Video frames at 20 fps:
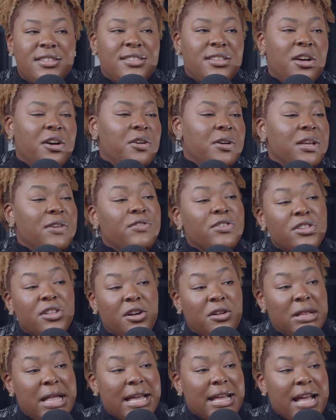so even
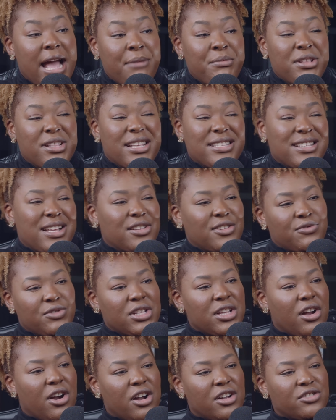though, like, I mean, that sounds
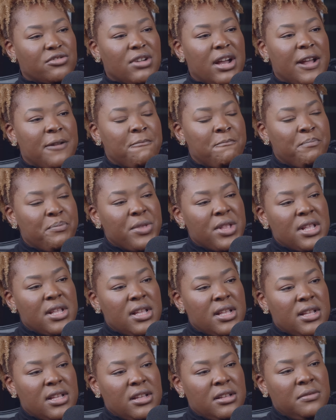really harsh, right?
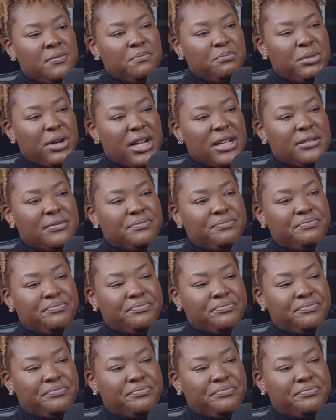But